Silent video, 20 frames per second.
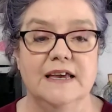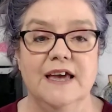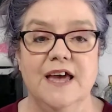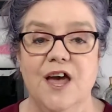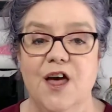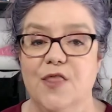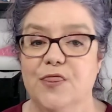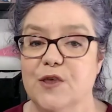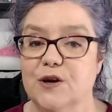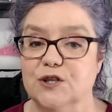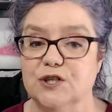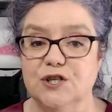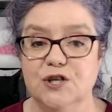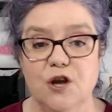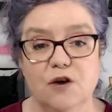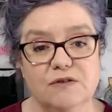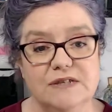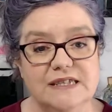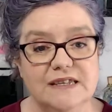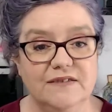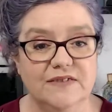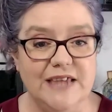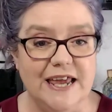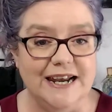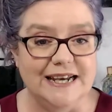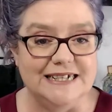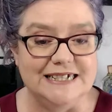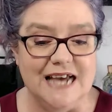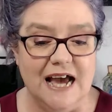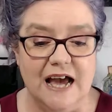There's no
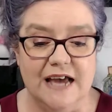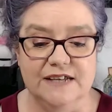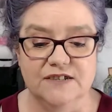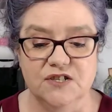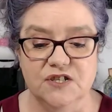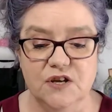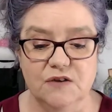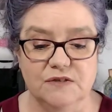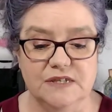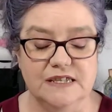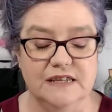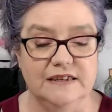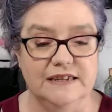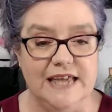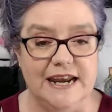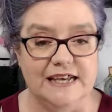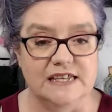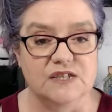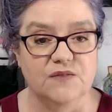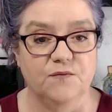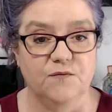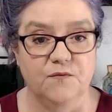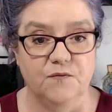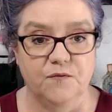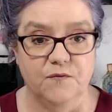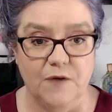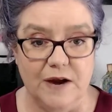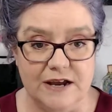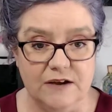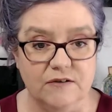synthetic dyes, no synthetic
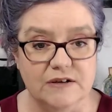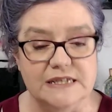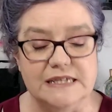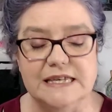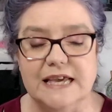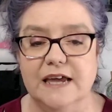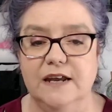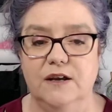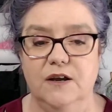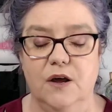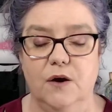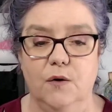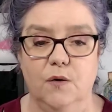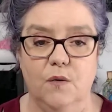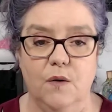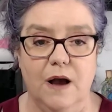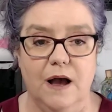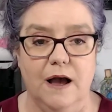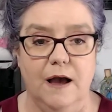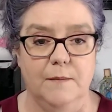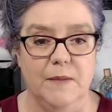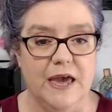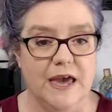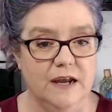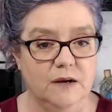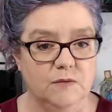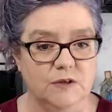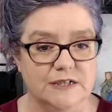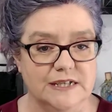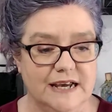fragrance, and no um,
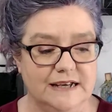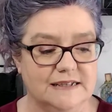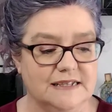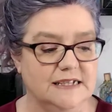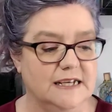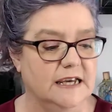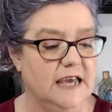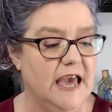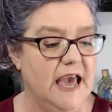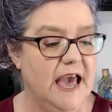animal testing.